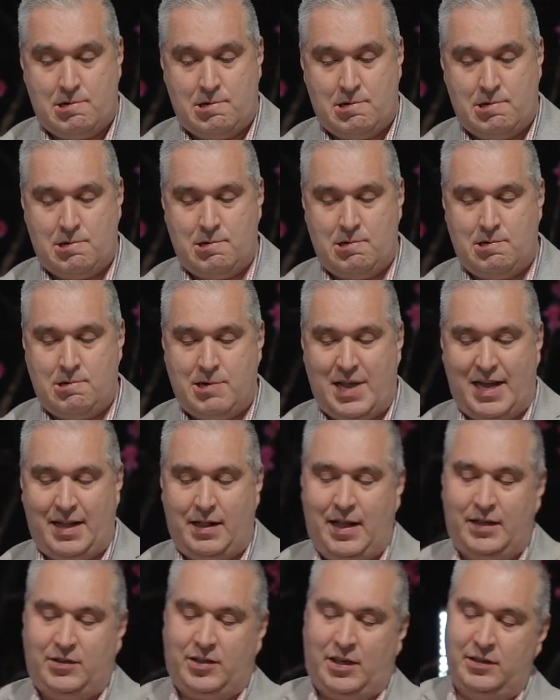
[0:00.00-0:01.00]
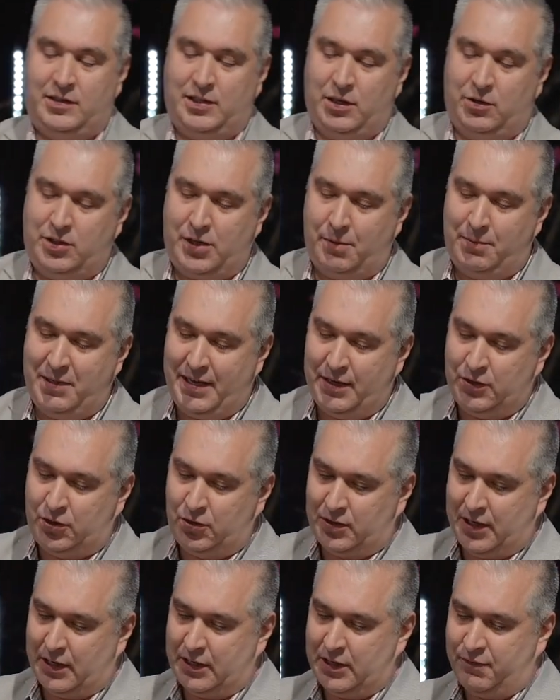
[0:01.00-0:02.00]
Let's consider some of the
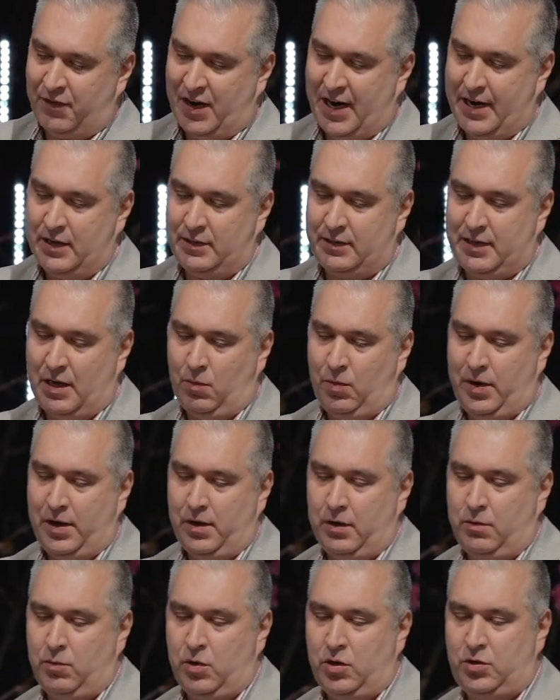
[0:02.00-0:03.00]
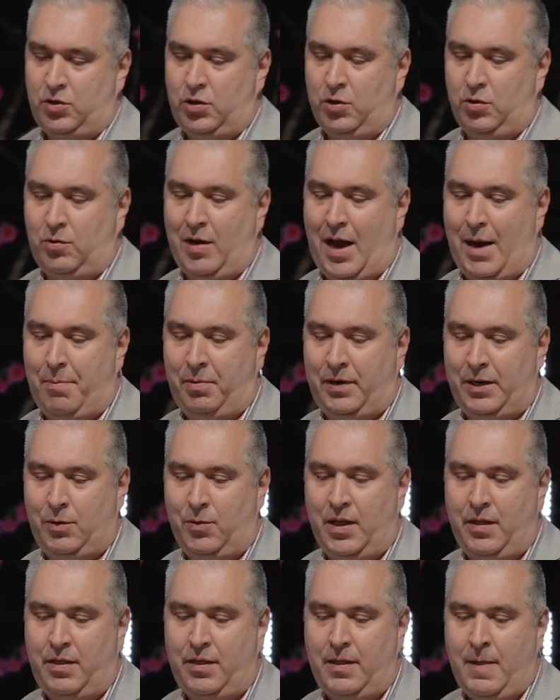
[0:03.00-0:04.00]
issues that divide us that we're still grappling
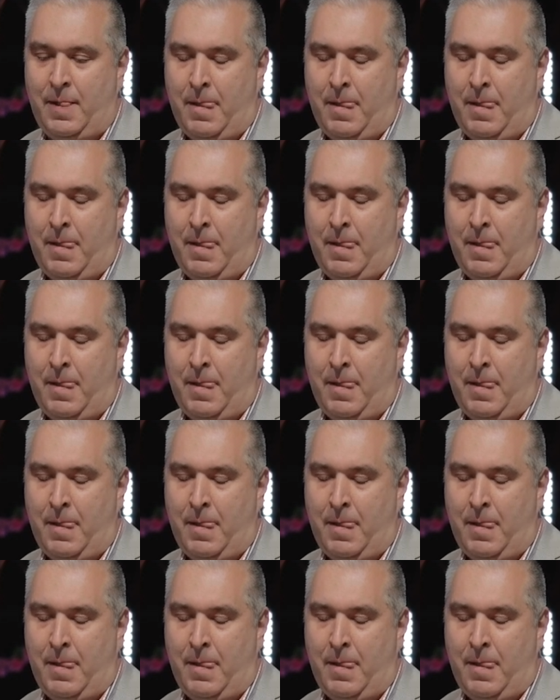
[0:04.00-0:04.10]
with.